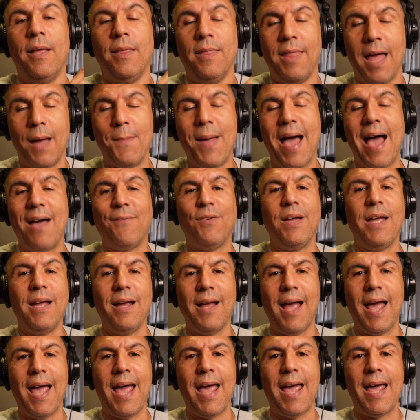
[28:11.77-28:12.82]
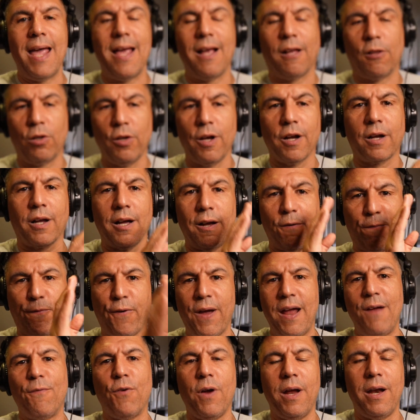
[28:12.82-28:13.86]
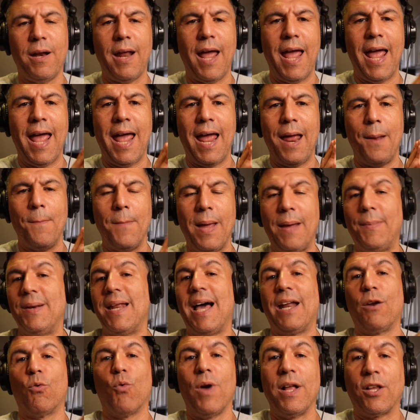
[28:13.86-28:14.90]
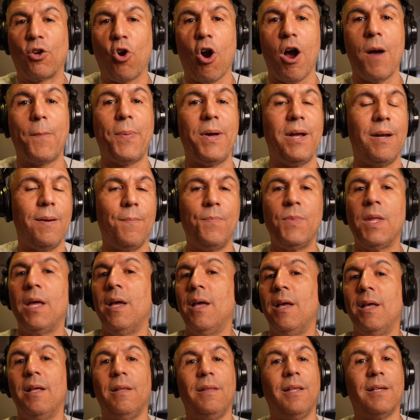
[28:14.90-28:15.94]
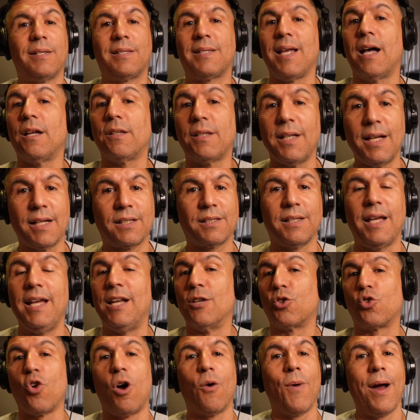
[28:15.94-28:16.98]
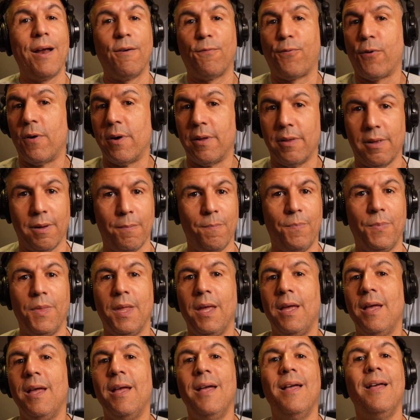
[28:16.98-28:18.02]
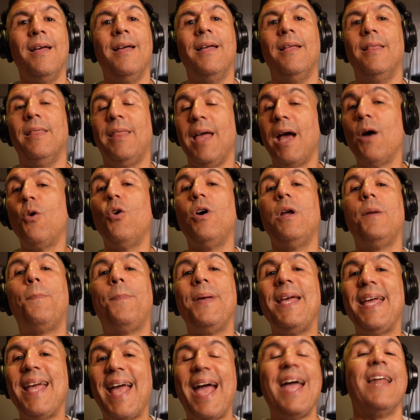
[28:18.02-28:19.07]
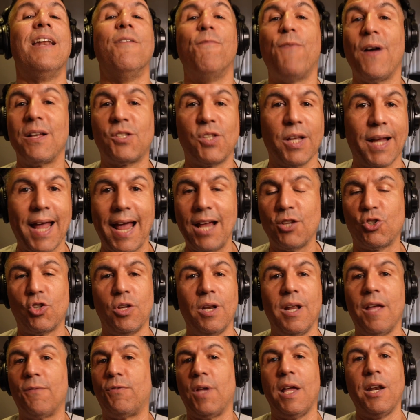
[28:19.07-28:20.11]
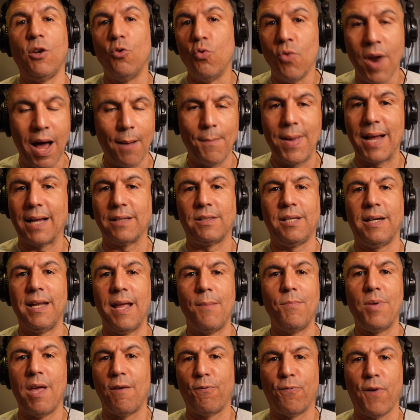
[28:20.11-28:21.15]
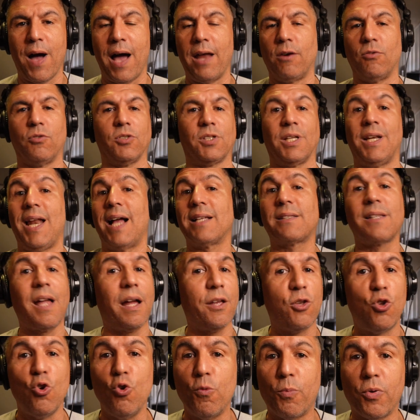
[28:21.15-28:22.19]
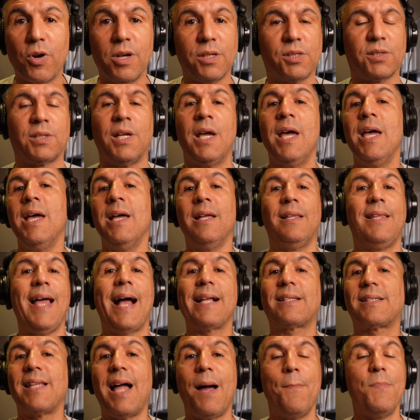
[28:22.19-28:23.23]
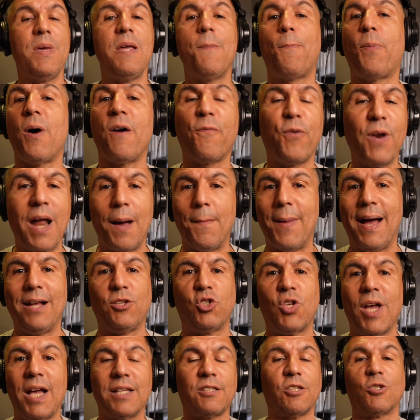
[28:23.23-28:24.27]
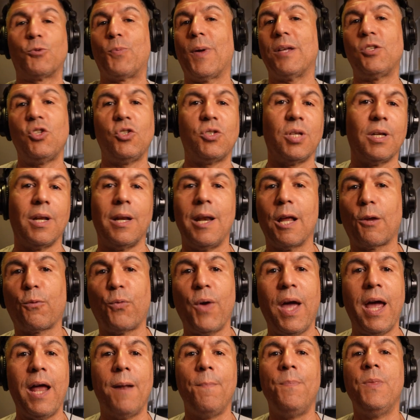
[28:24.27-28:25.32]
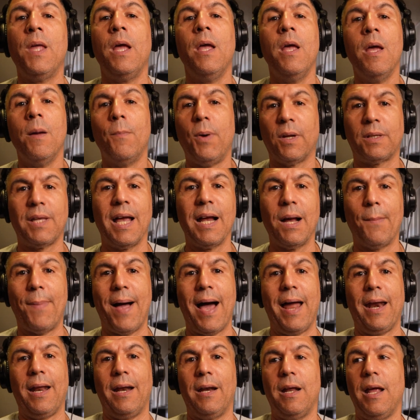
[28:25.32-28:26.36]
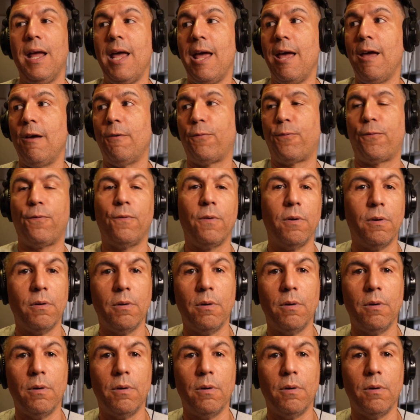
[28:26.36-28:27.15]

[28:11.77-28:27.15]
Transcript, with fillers: them having a clear-cut favorite and maybe not a red carpet, the Celtics, it is all right in front of them. There would be an investigation if they do not make it to the N B A Finals. And that's not hubris. That's not me puffing out my chest, especially to the Knicks fan. But think about it. If